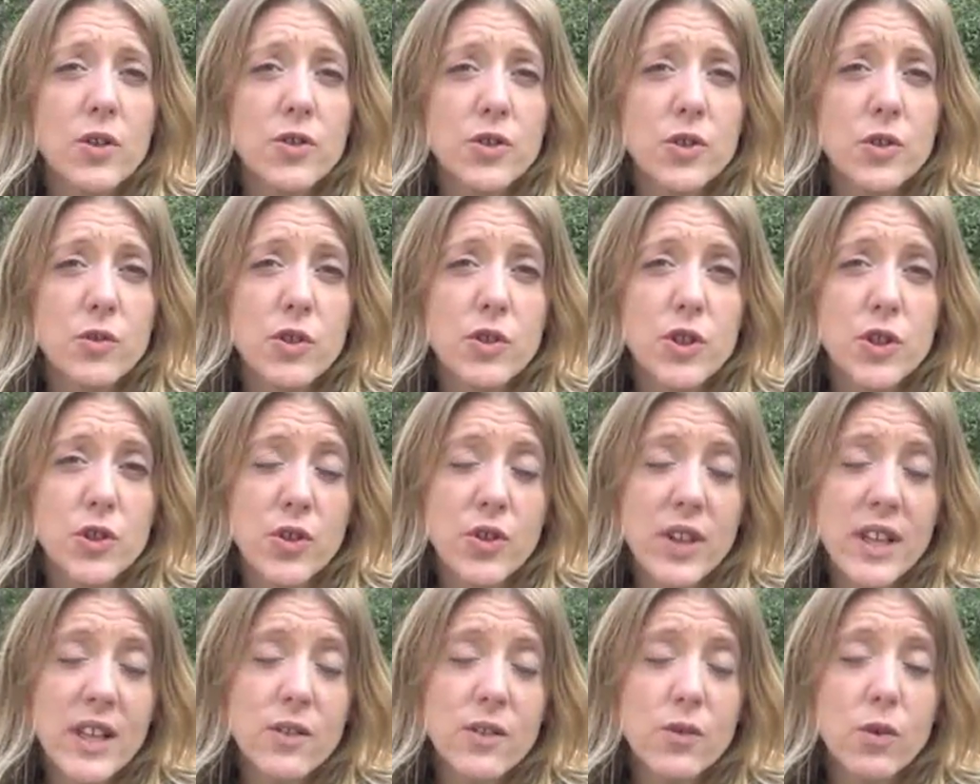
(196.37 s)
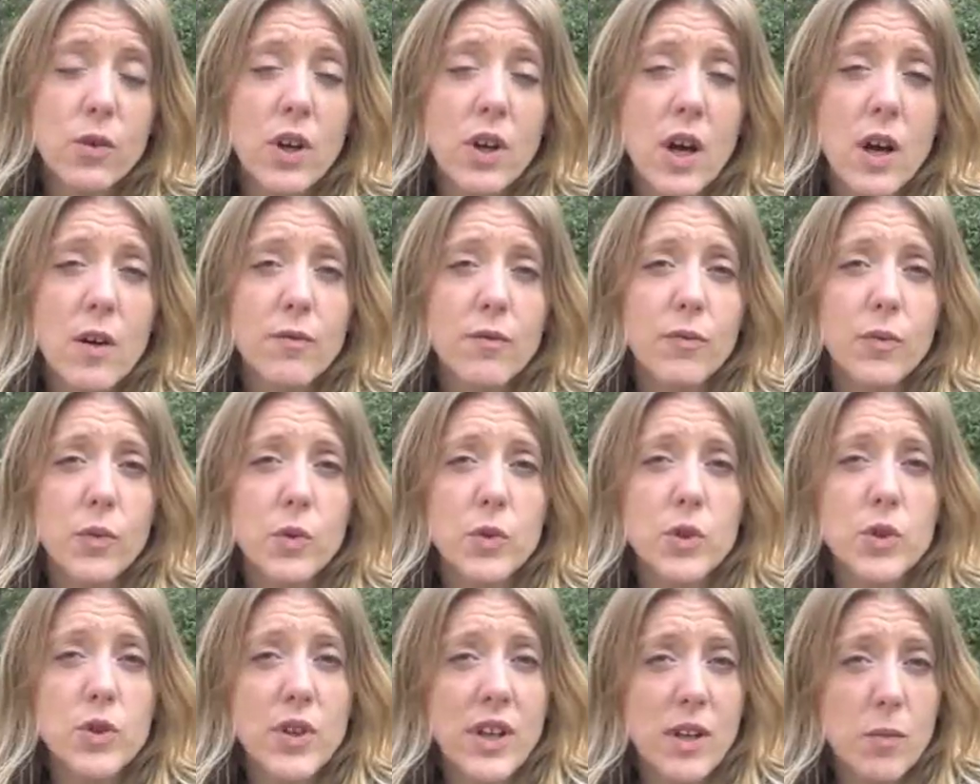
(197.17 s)
to retreat or come
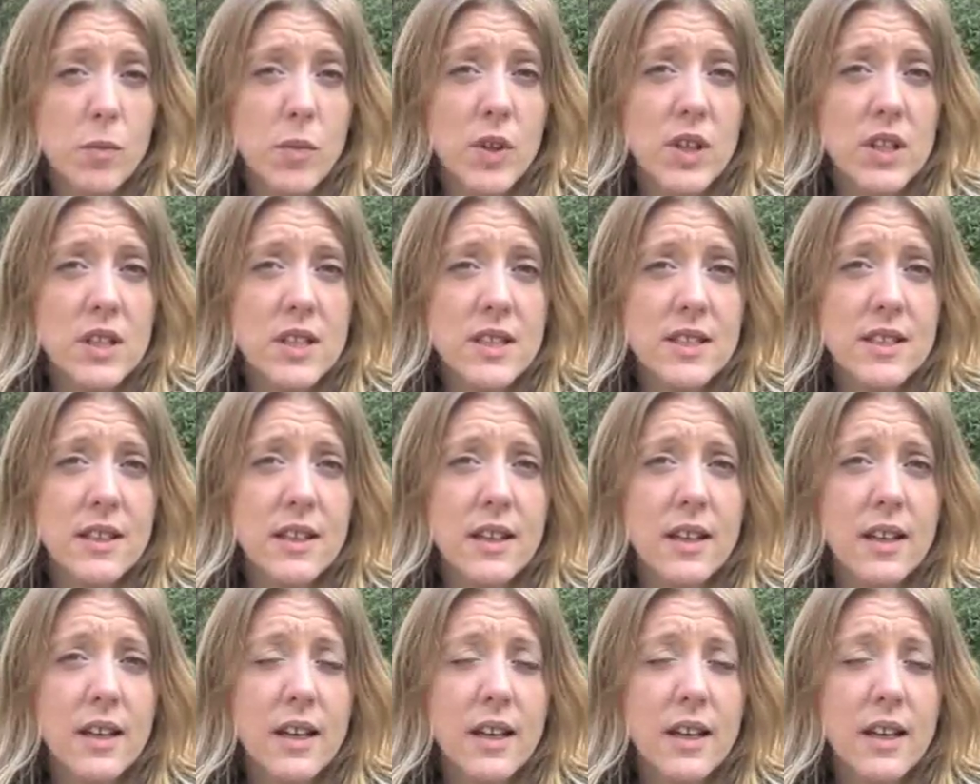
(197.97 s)
for treatment